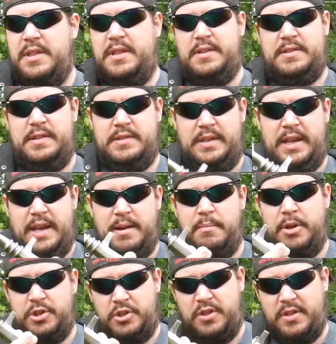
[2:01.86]
this is, again,
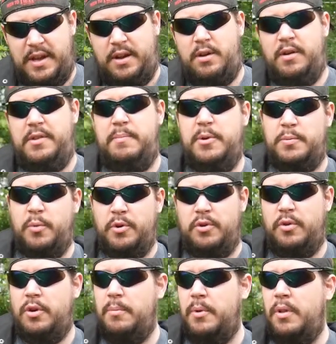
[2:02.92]
much thicker. It's much more
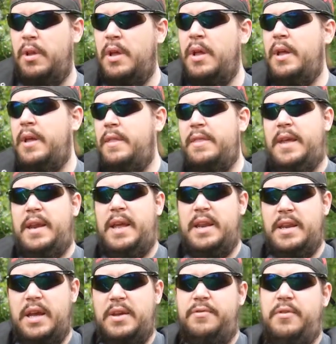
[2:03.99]
durable than a
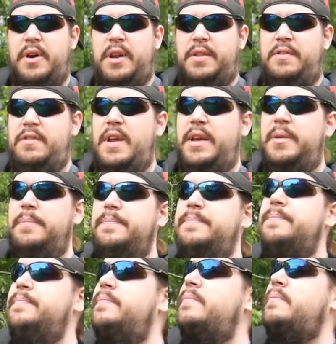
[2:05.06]
knife on a stick.
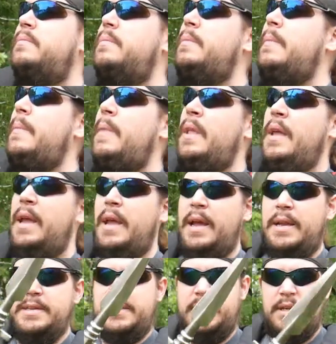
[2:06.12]

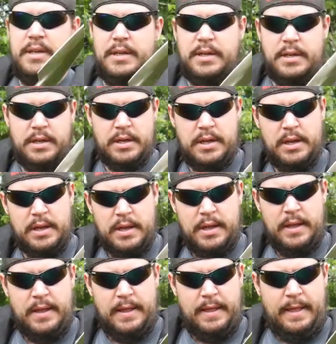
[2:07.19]
And
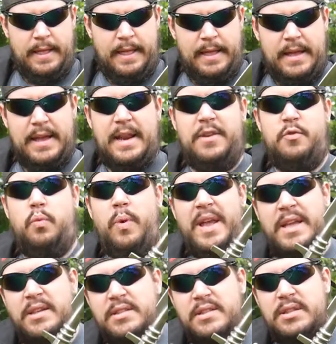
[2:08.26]
it has
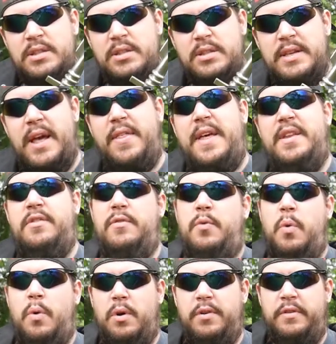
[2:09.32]
wings. Now that is, of
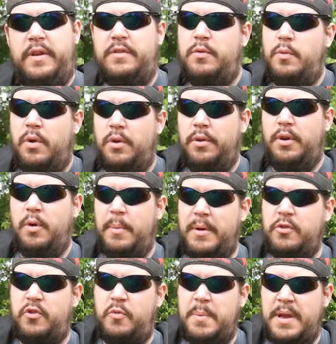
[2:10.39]
course, as you all know
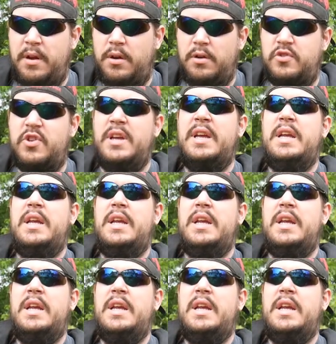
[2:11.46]
about spears,